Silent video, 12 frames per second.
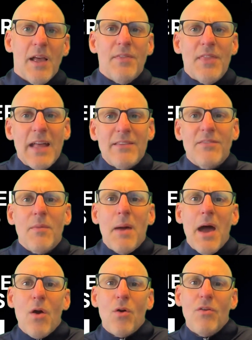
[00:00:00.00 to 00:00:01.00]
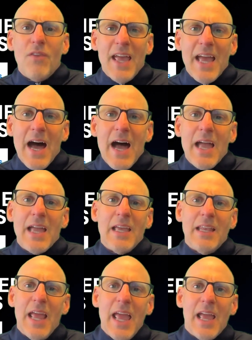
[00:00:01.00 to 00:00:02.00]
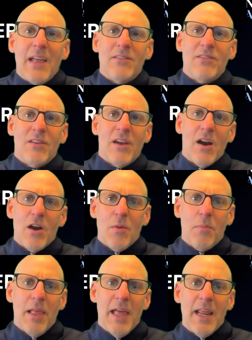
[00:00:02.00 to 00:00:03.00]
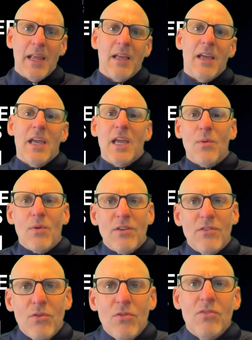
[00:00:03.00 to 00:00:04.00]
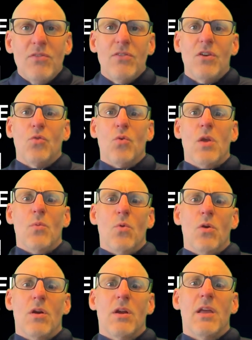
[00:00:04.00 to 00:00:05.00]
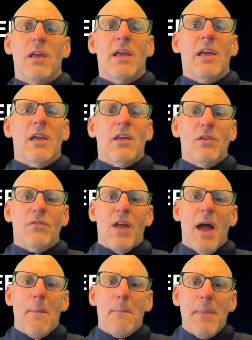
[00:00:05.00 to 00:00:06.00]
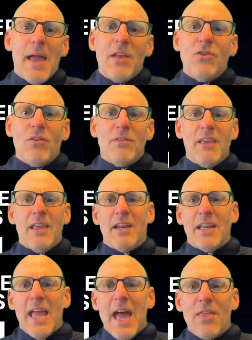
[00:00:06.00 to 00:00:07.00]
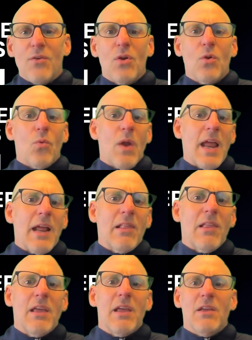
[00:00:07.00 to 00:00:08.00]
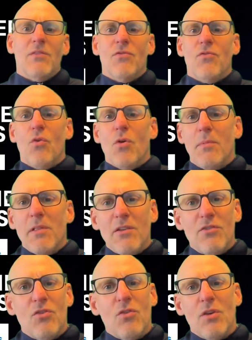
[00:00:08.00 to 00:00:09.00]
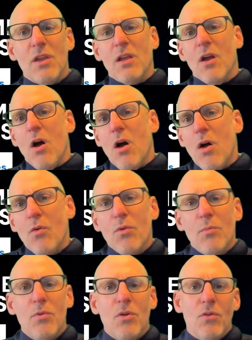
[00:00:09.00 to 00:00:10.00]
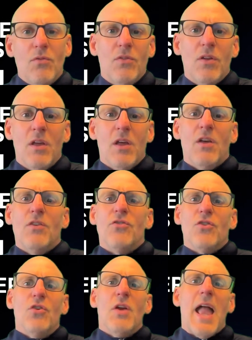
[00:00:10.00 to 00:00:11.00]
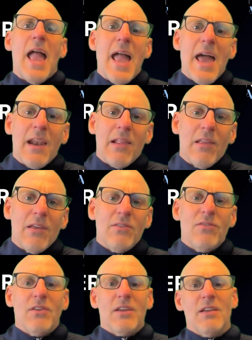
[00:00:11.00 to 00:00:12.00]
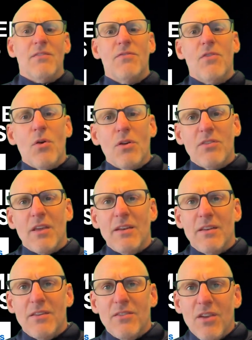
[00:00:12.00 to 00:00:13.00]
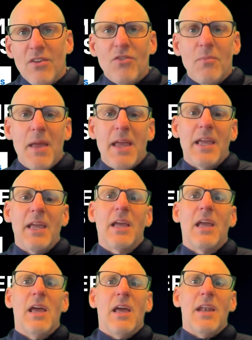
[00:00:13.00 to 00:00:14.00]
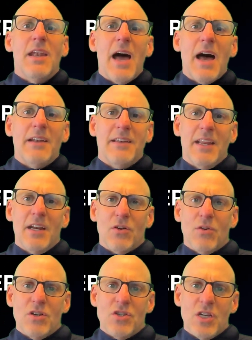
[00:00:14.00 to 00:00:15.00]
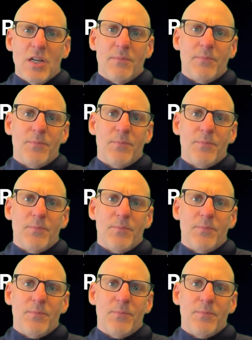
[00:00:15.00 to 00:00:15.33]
That's the power of AI-enhanced scenario planning. It reduces the grunt work. You've got manual data gathering, wrangling, and formula tuning all removed, so your analysts can focus on decision making, not data crunching.